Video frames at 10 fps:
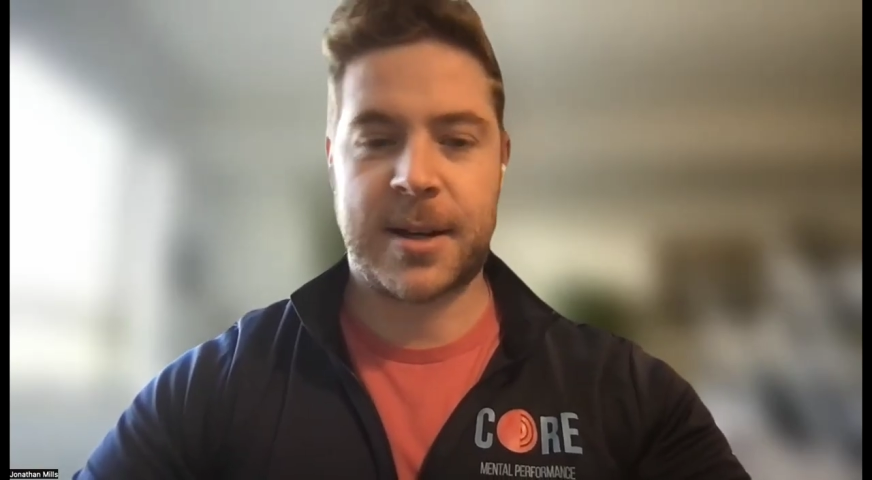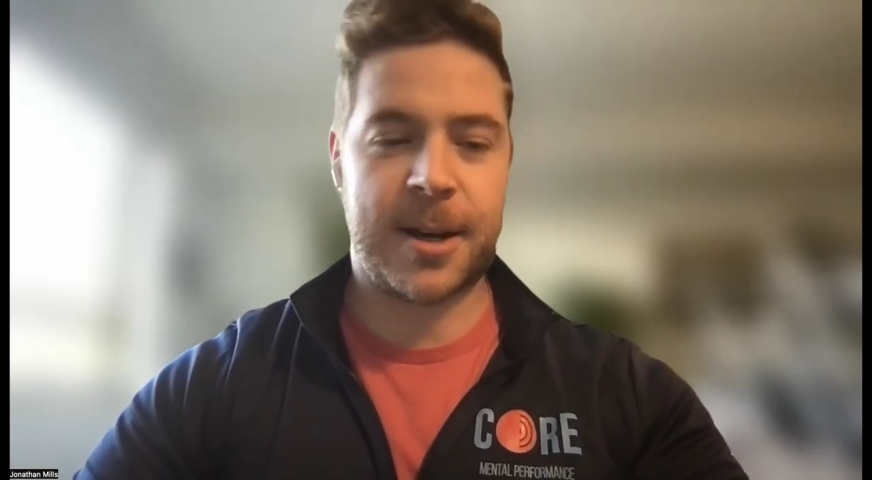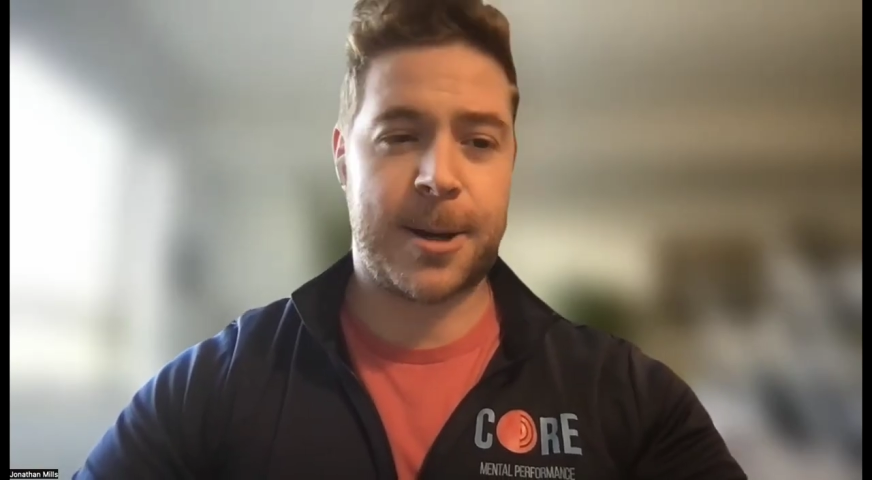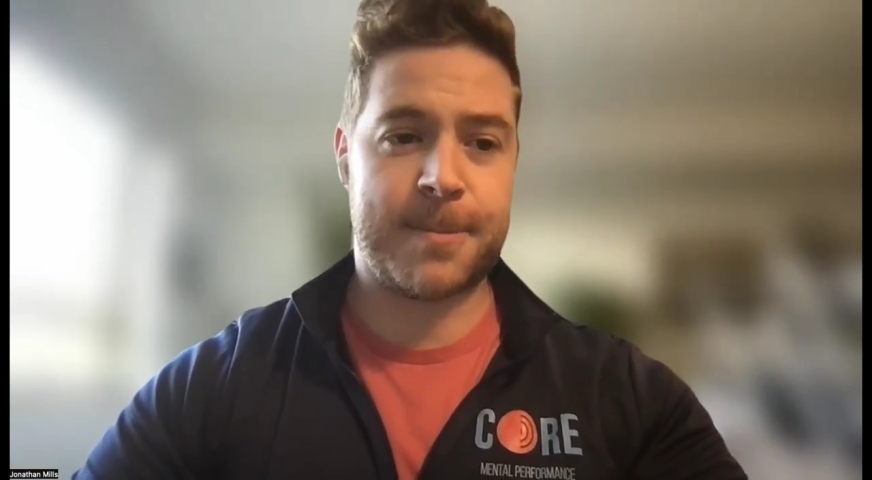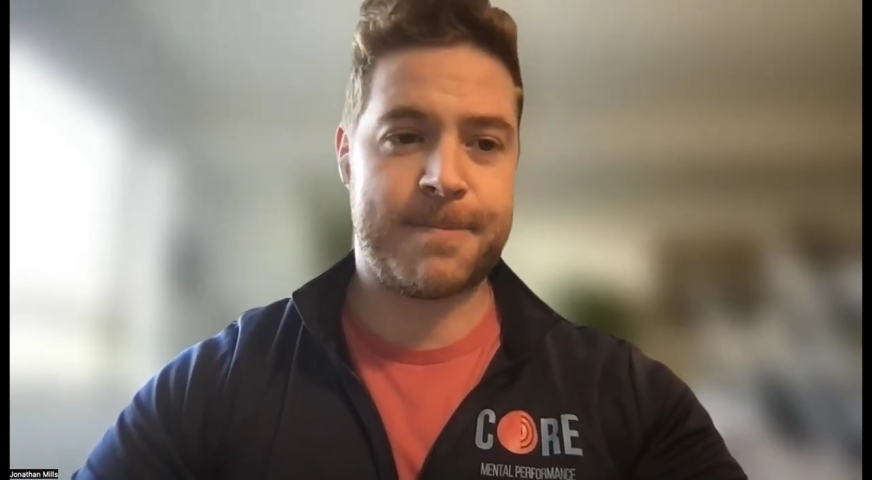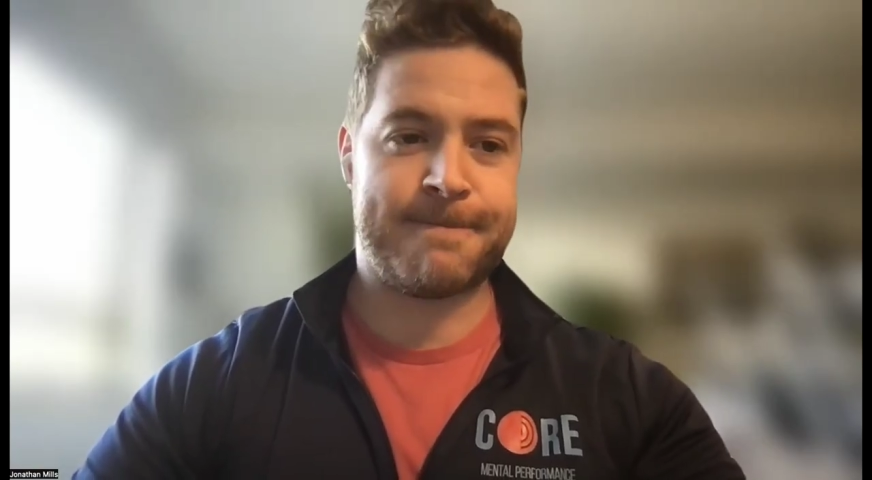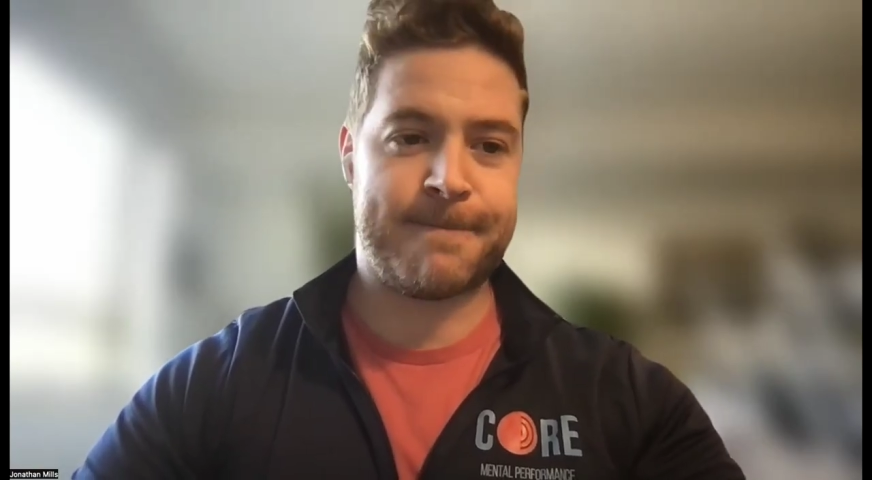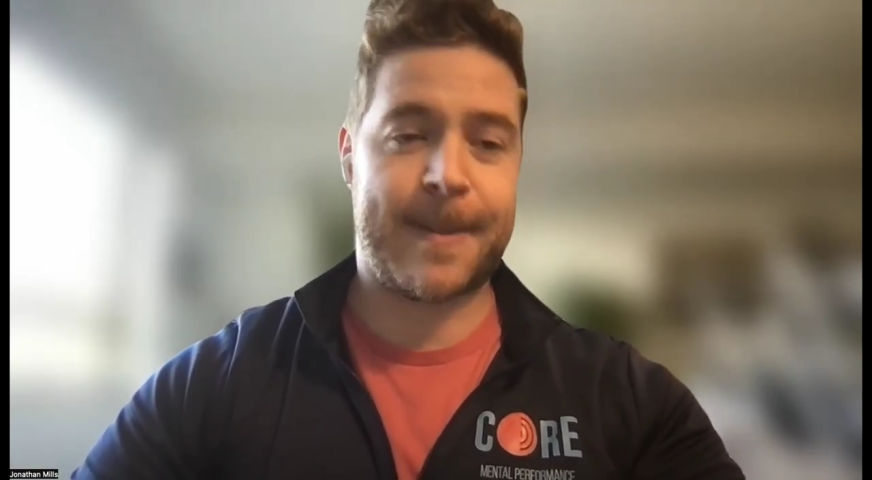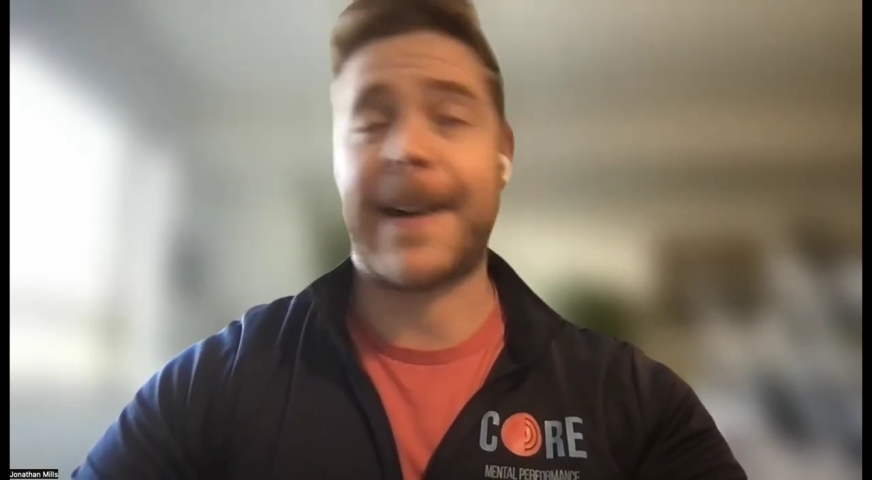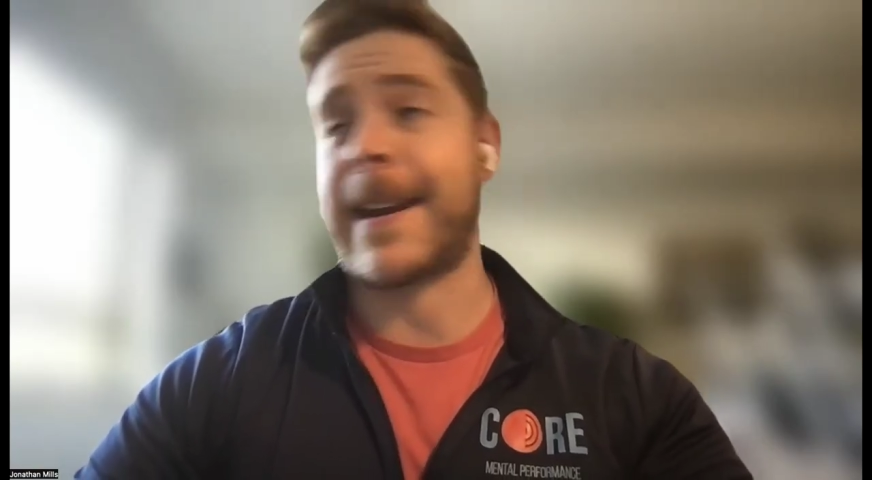
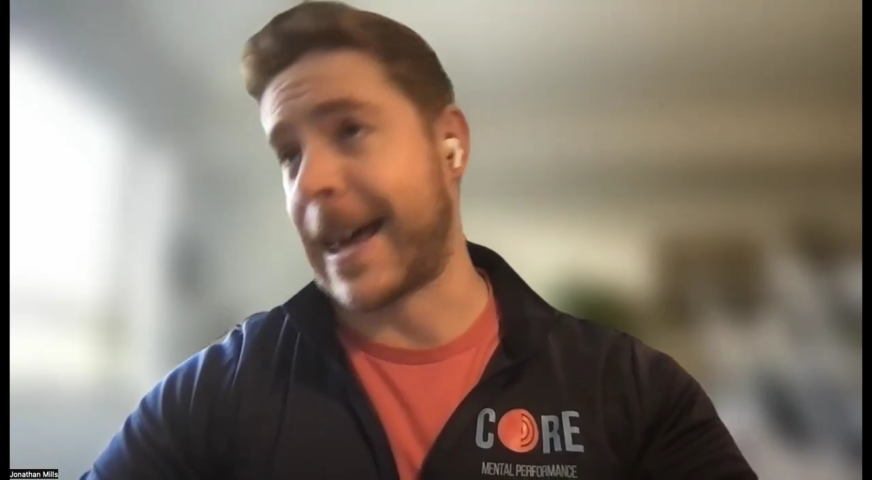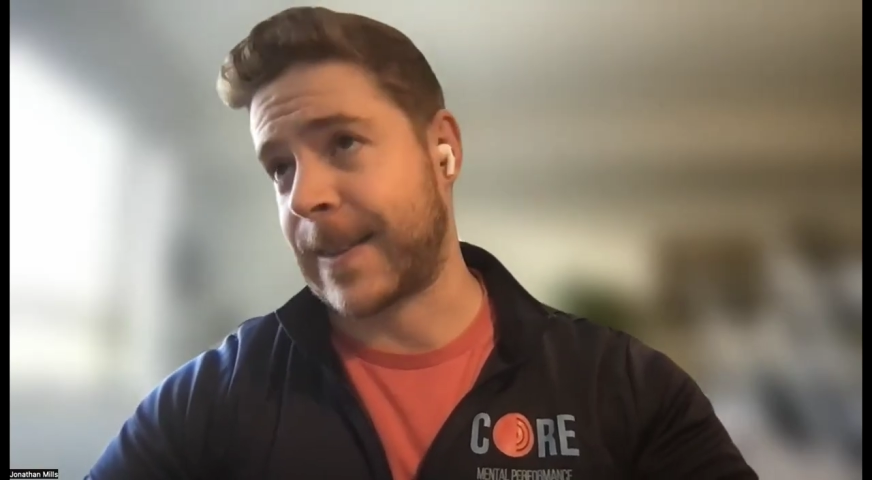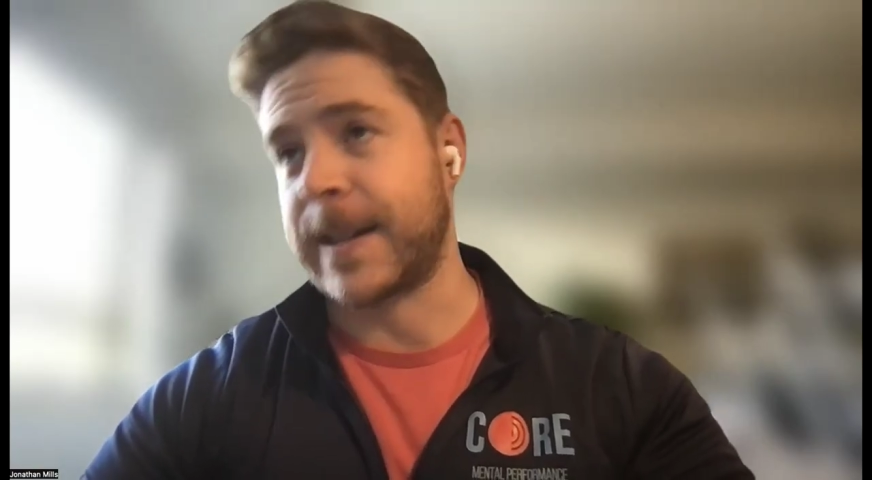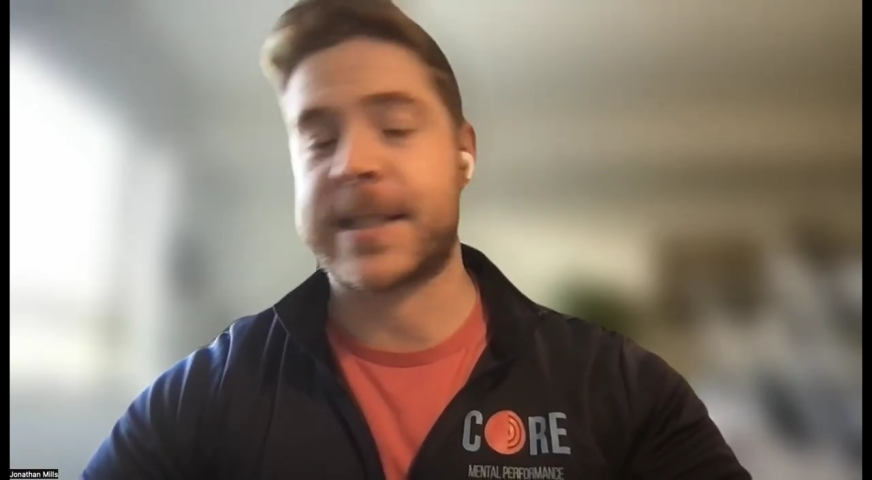that Athlete